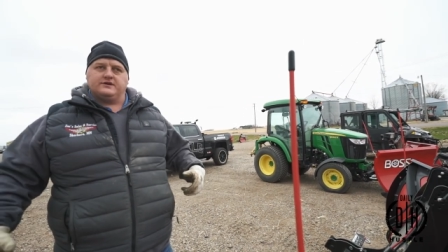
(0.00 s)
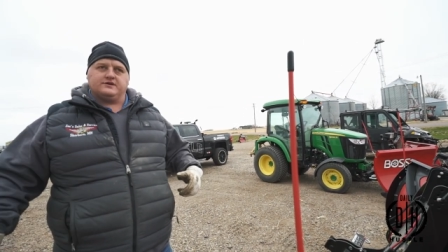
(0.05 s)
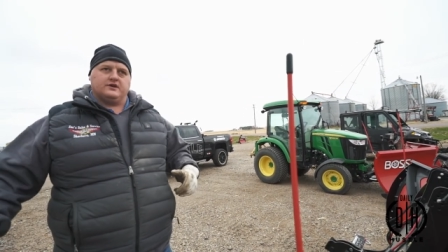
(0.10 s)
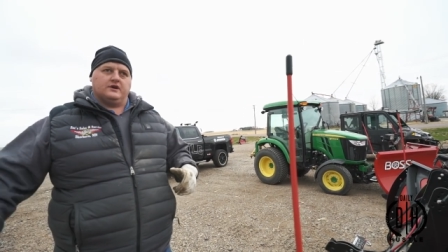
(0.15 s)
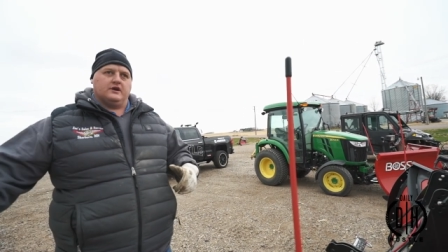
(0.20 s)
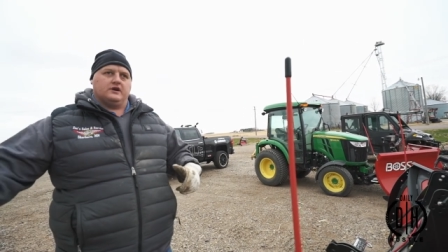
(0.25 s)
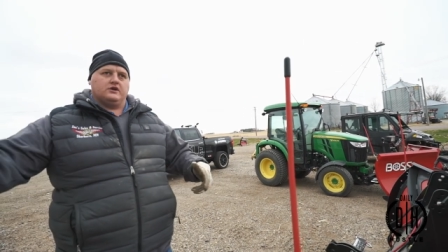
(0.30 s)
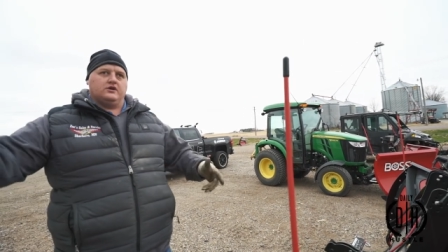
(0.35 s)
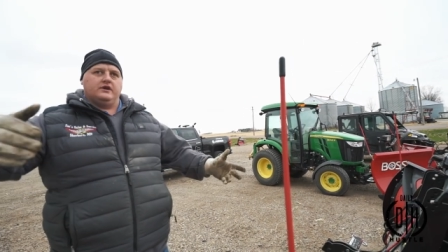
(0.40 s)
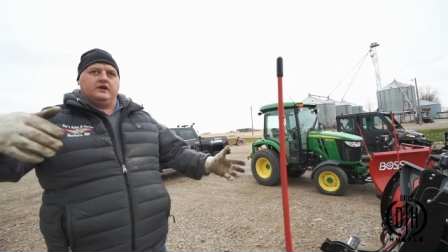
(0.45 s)
it's
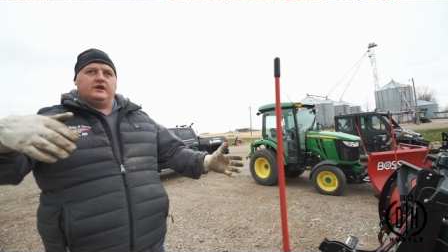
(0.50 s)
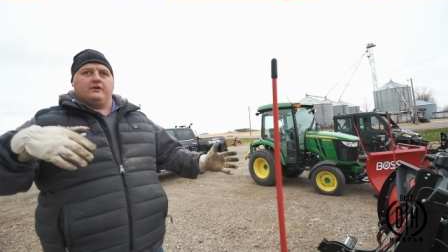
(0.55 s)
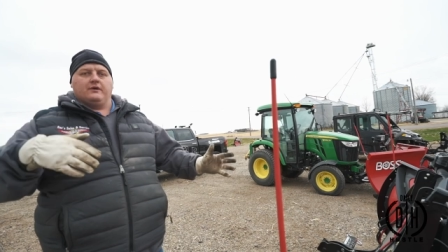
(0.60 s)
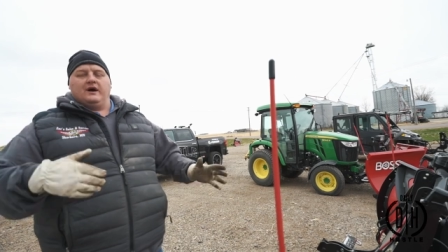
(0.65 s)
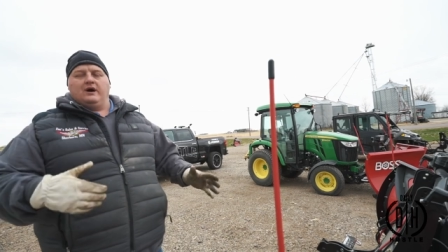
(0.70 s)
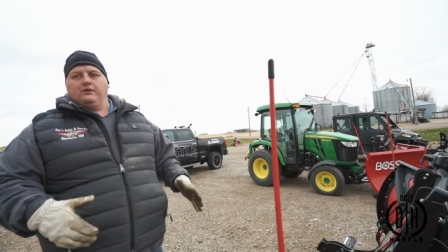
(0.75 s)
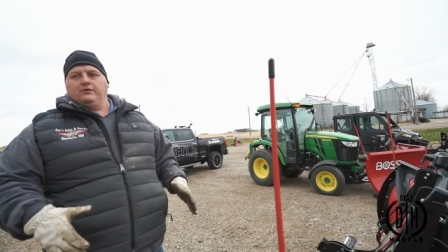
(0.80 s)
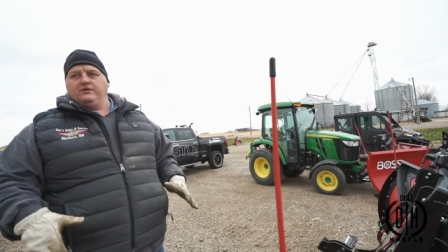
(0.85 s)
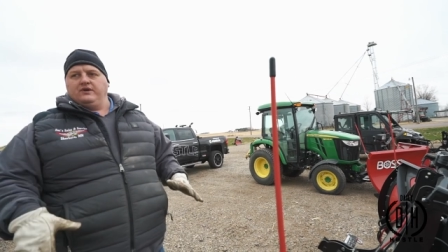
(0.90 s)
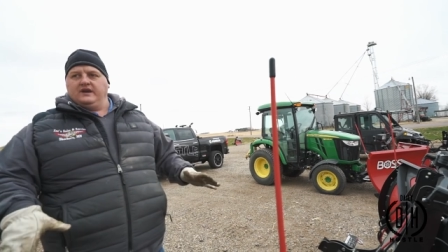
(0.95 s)
going to clean
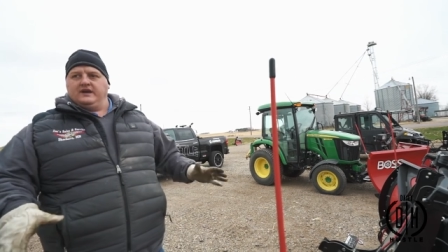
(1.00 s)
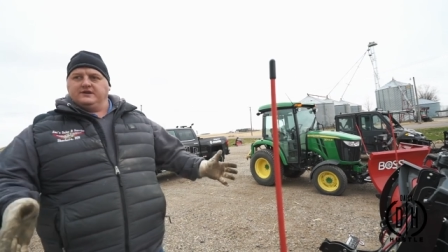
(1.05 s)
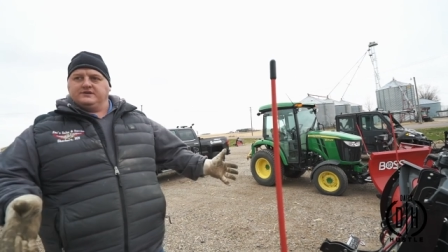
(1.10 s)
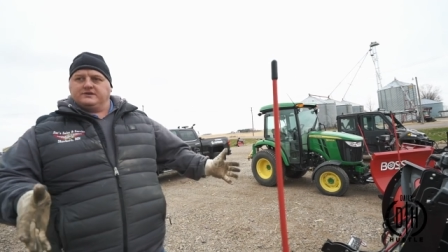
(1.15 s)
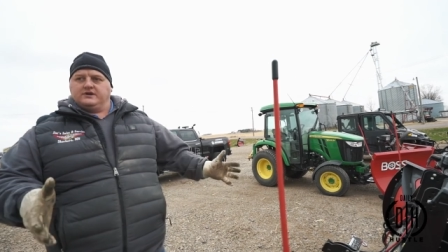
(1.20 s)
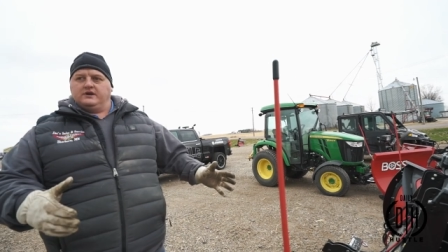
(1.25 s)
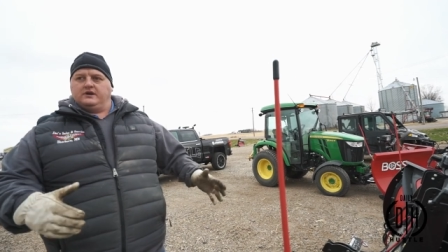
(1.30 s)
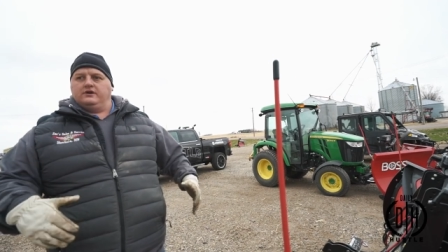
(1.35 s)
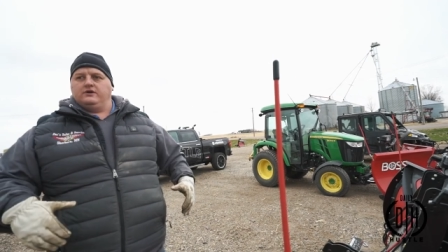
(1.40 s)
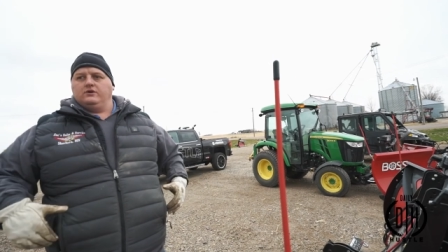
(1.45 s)
around thing
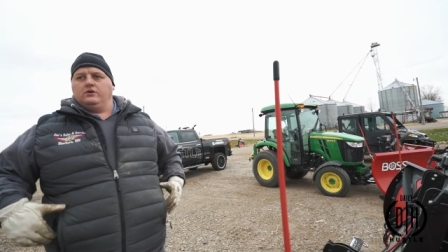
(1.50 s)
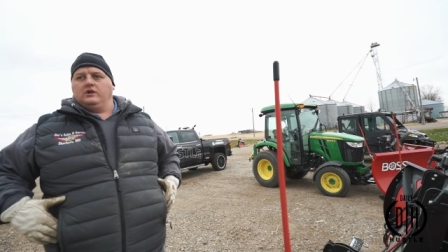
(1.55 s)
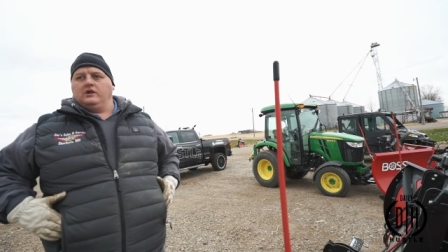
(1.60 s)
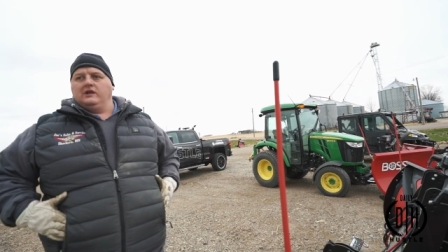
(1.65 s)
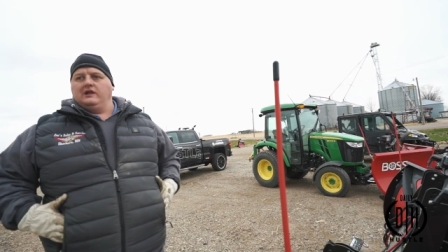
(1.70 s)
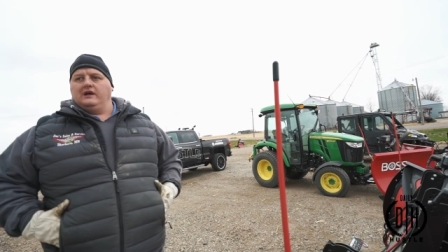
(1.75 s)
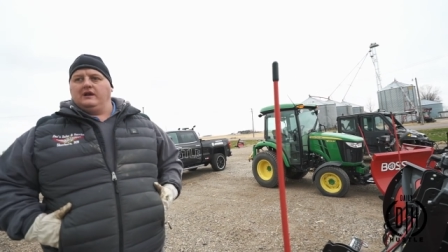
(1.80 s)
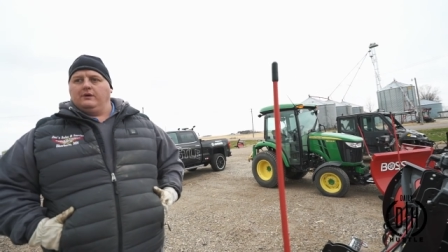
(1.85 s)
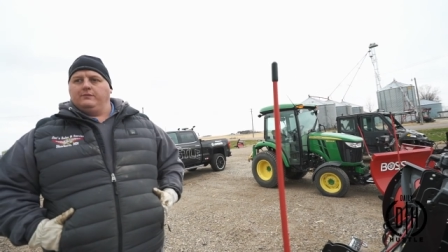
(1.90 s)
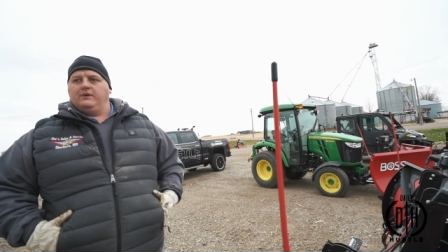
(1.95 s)
it's going to do a
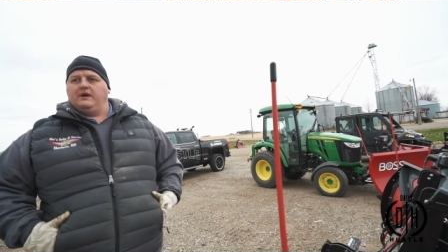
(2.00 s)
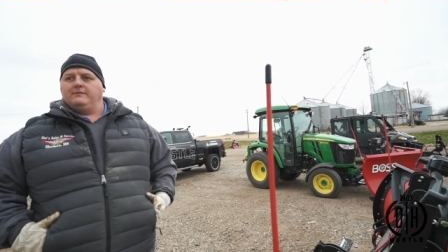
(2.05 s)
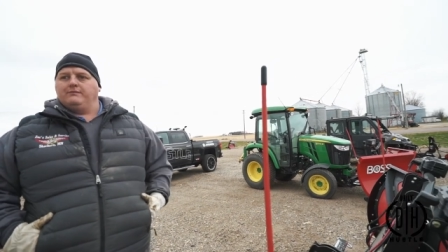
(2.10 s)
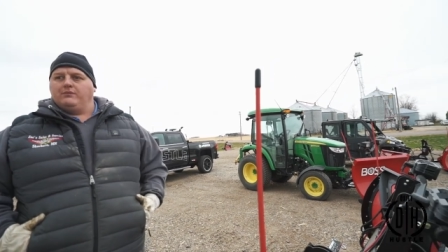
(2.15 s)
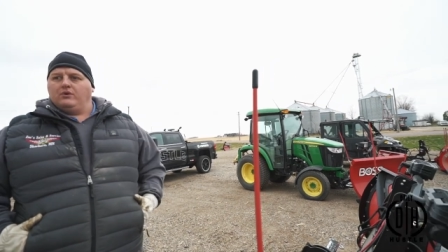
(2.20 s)
little bit